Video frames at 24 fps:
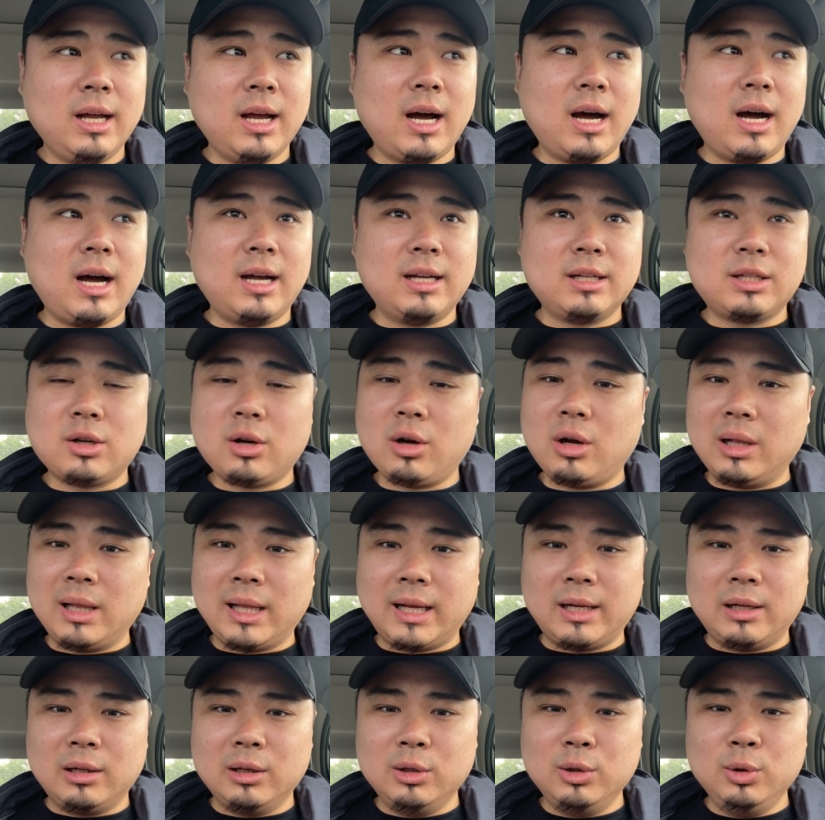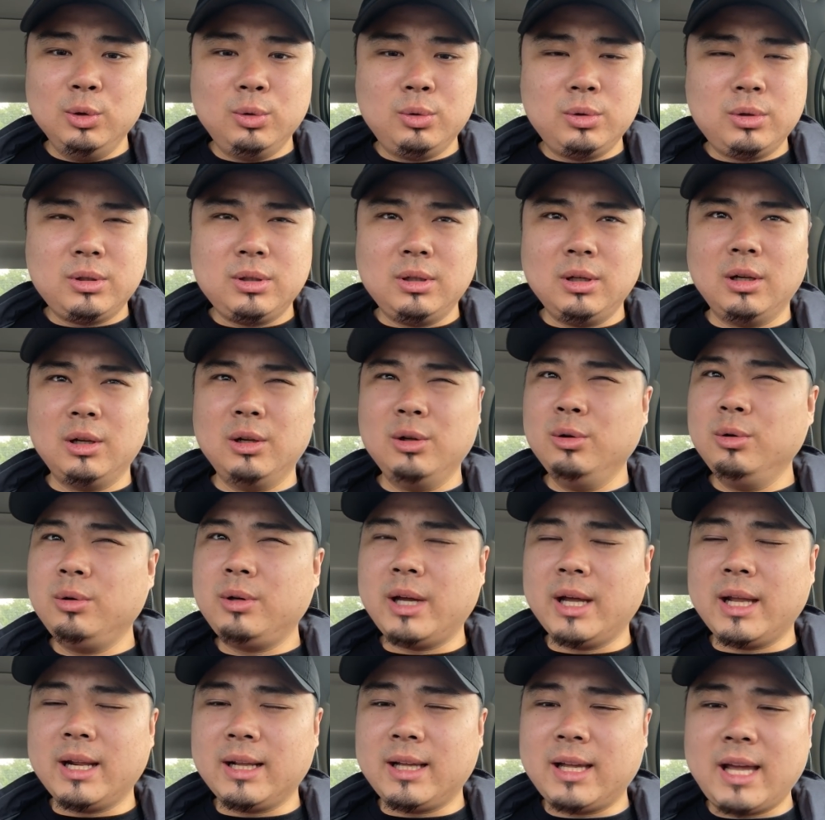Uh, it's called like Luke,
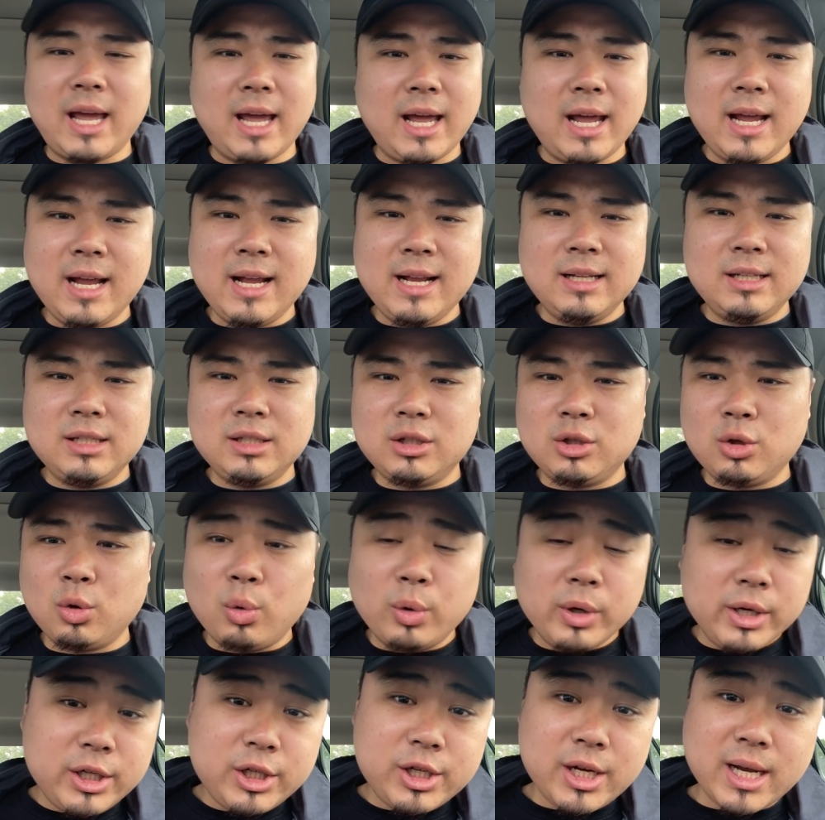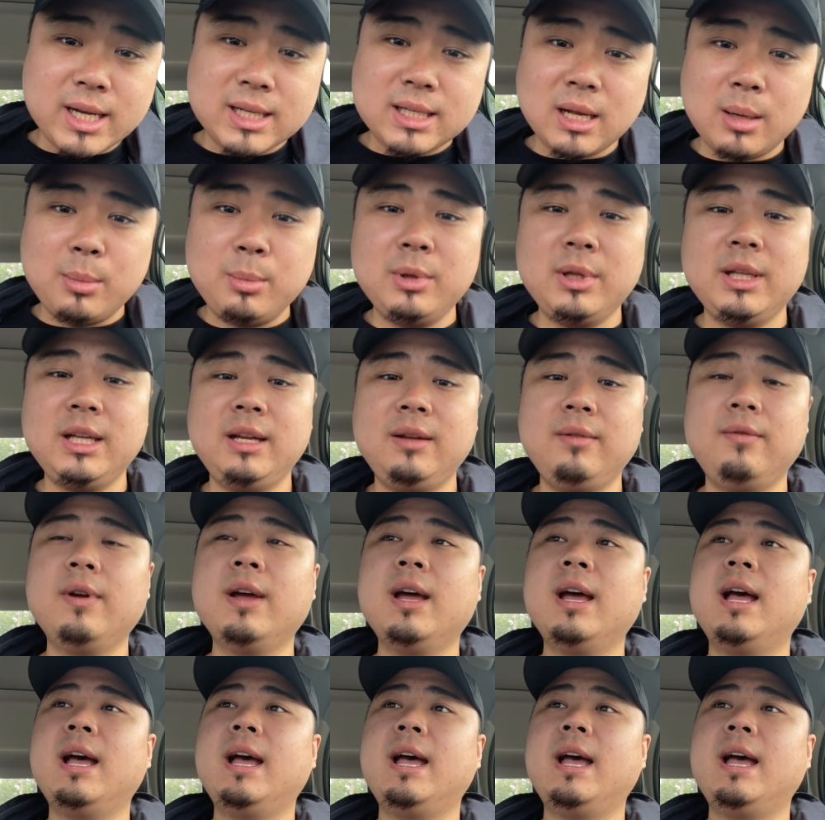Luke and Cade's Toy Chest, I believe